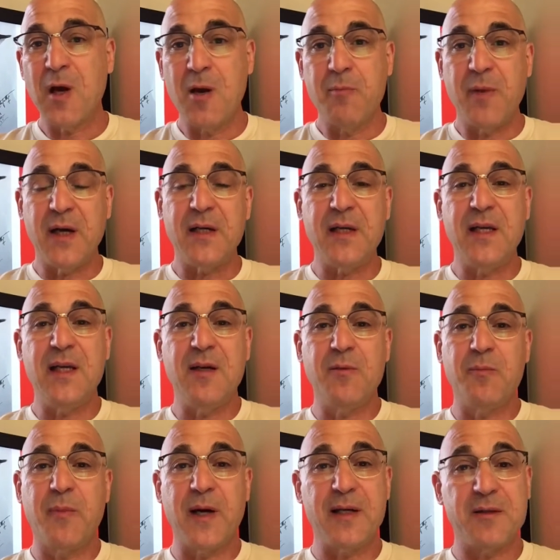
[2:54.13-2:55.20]
But
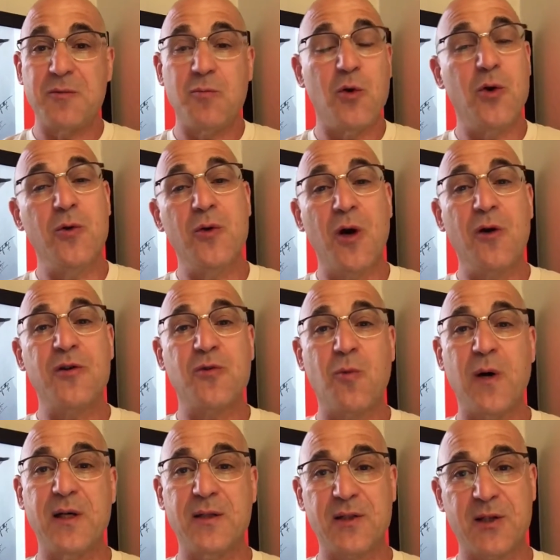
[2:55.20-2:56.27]
who knows
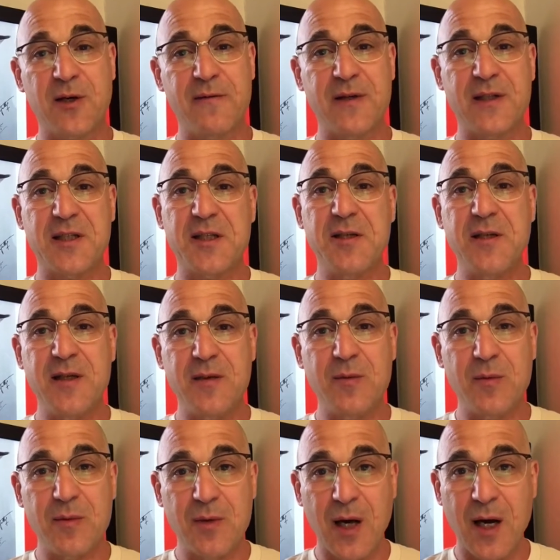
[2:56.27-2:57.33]
what service
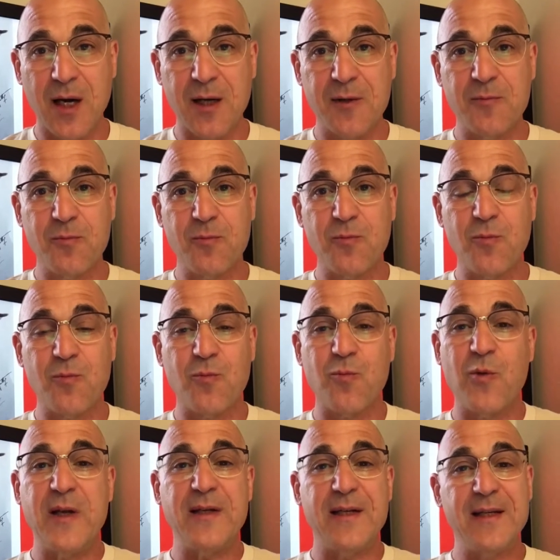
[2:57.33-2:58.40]

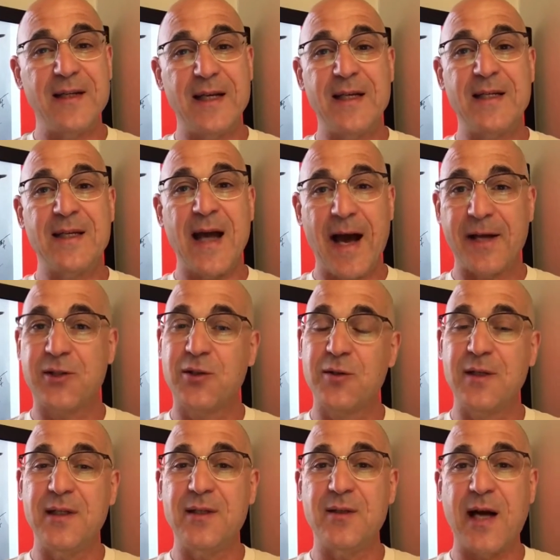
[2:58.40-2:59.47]
Rin Tin Tin
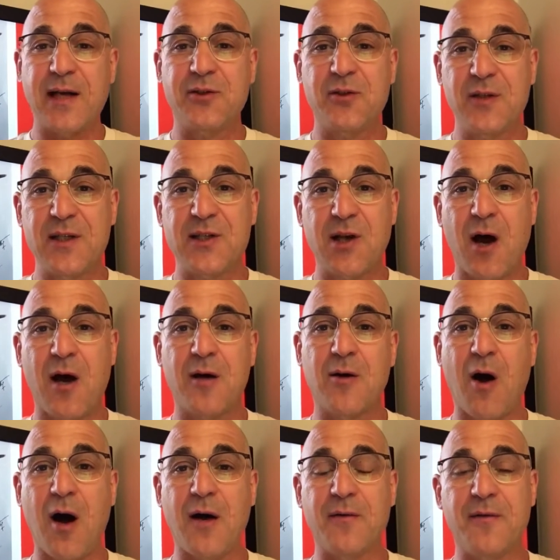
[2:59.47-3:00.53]
actually saw
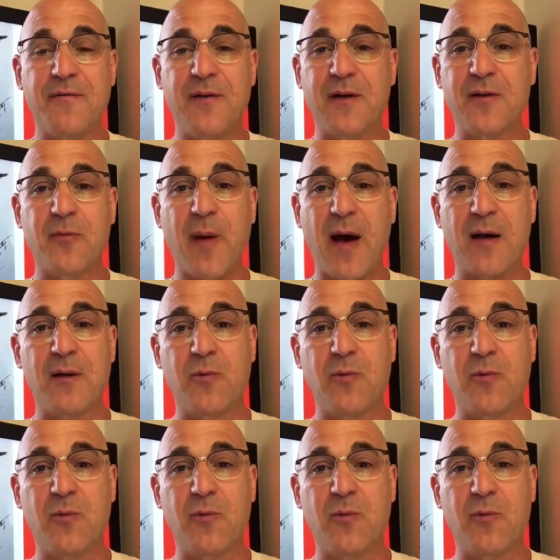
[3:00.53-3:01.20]
on the field of battle?